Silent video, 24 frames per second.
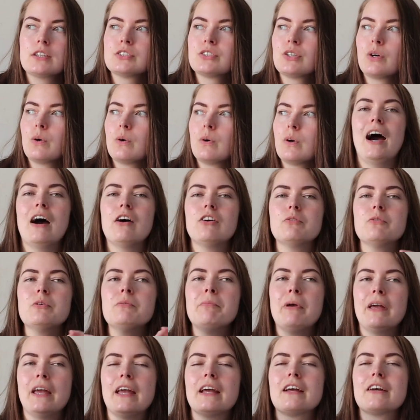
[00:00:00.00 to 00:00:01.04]
So I've been
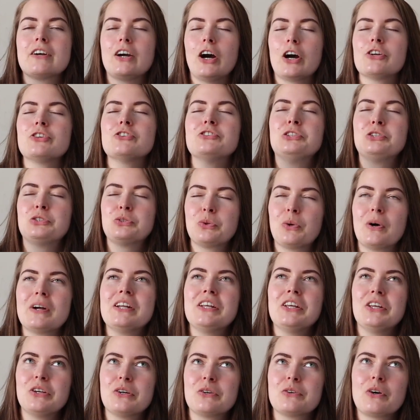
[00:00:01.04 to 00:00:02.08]
paying
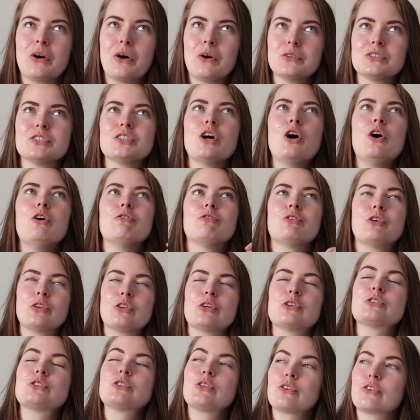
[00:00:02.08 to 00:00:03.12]
120 euros for
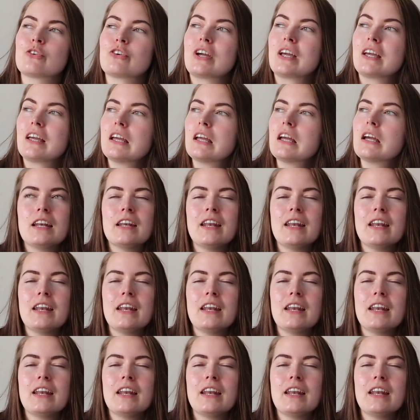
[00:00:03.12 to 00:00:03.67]
those 3.